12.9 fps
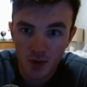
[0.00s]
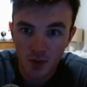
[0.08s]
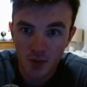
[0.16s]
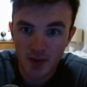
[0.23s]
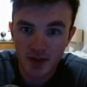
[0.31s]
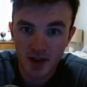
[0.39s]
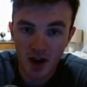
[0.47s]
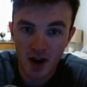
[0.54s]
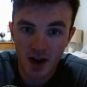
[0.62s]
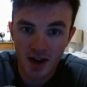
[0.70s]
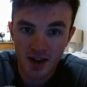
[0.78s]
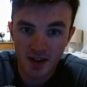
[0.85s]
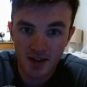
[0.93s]
we
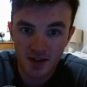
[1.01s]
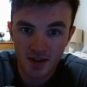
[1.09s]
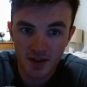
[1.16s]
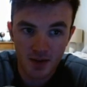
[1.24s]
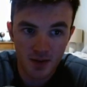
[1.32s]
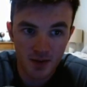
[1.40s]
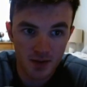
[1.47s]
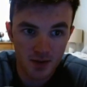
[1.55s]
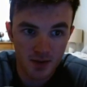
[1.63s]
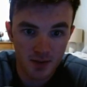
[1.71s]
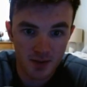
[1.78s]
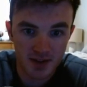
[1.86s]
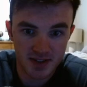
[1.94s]
got,
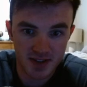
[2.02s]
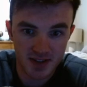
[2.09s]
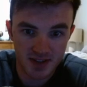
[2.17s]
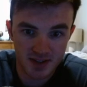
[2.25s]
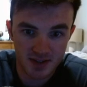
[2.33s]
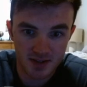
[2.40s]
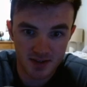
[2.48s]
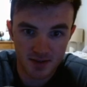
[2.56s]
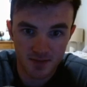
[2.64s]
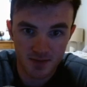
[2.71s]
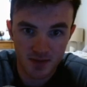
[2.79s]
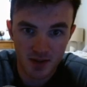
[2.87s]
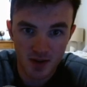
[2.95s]
what is this?
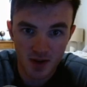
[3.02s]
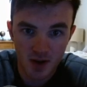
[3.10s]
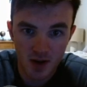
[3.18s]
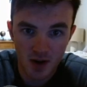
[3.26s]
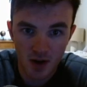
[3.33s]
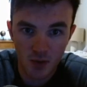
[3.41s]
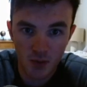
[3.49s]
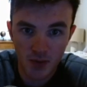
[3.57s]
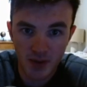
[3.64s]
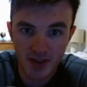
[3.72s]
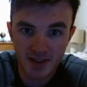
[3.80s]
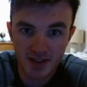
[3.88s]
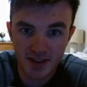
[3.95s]
A
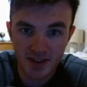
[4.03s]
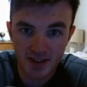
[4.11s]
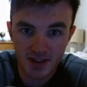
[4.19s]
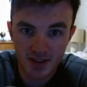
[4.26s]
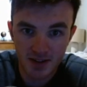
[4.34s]
weekly